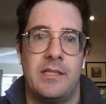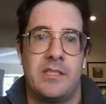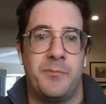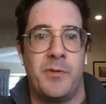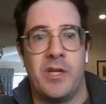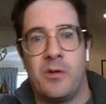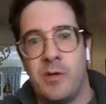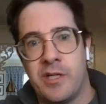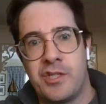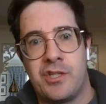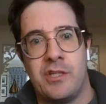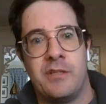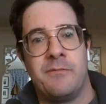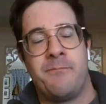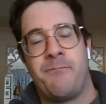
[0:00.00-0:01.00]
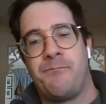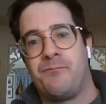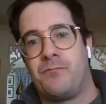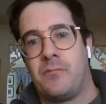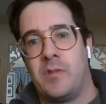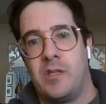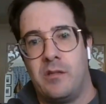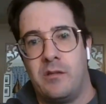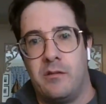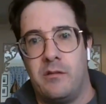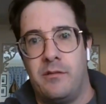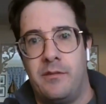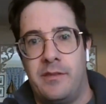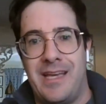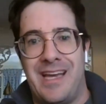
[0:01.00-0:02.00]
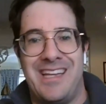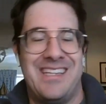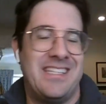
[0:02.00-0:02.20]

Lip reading: It's a big question that